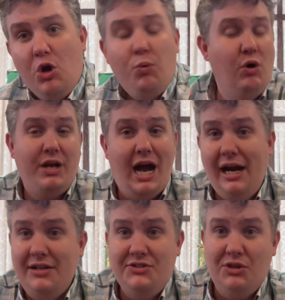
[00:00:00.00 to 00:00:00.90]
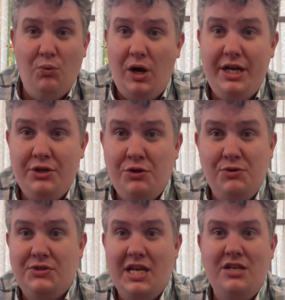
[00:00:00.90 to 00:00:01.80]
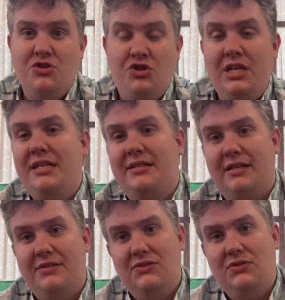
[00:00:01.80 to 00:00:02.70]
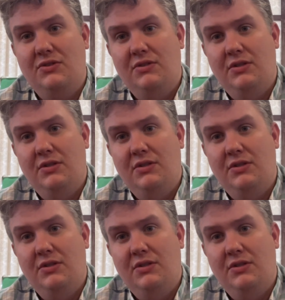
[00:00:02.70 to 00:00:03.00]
Well, God is the one who sent Jesus.